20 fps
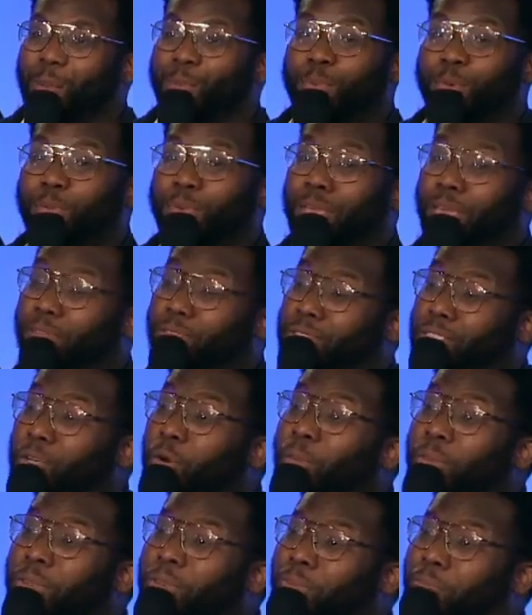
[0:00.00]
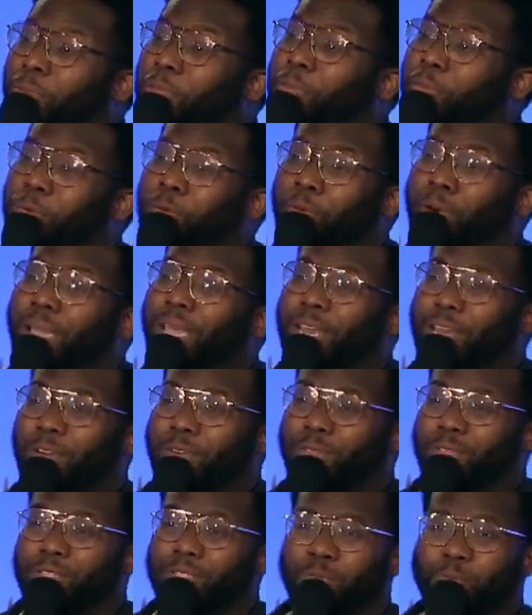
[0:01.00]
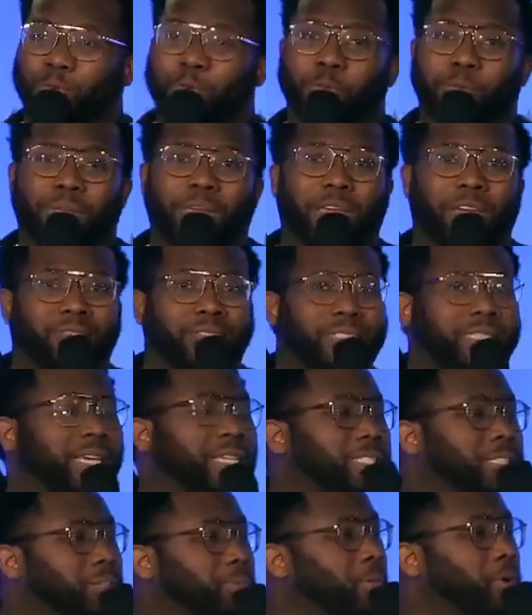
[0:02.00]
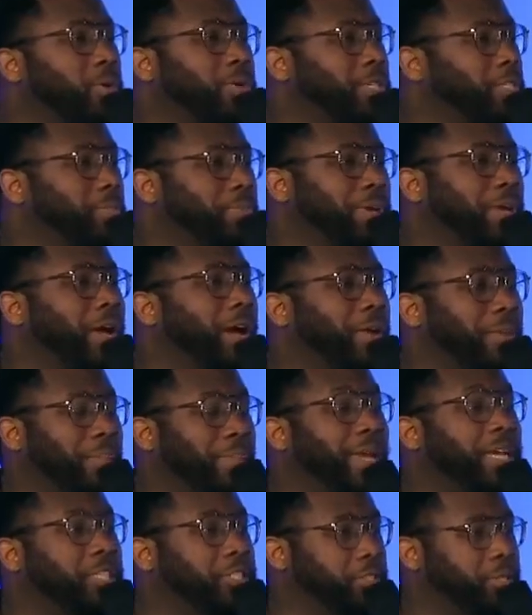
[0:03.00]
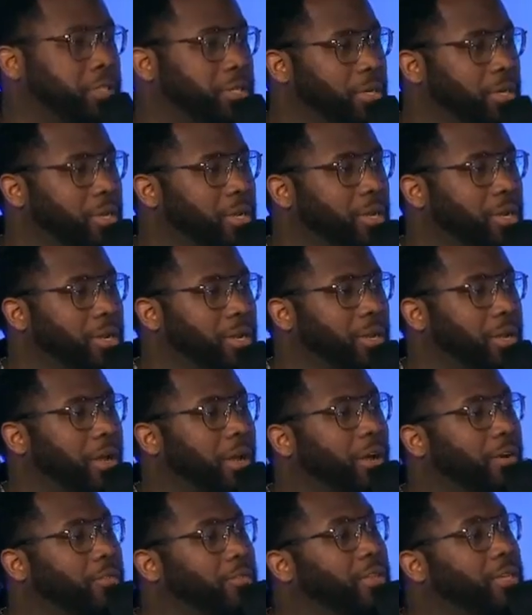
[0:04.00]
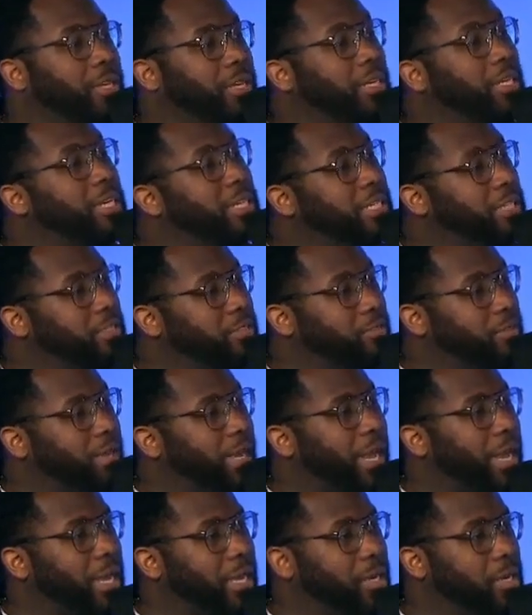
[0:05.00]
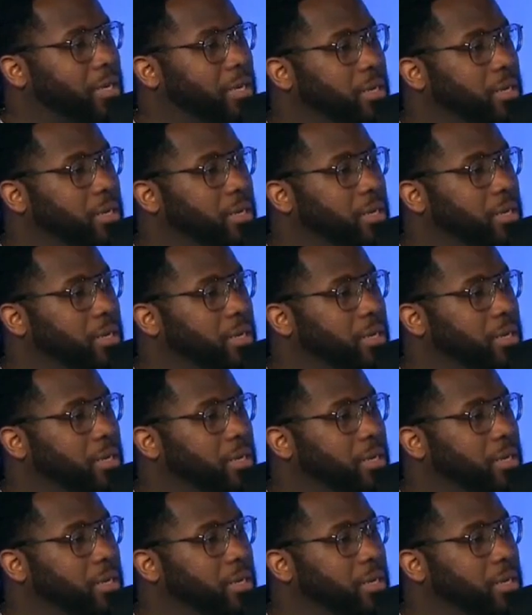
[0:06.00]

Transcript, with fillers: But we have so many people right here in this room that have testimonies beyond measure of the goodness of God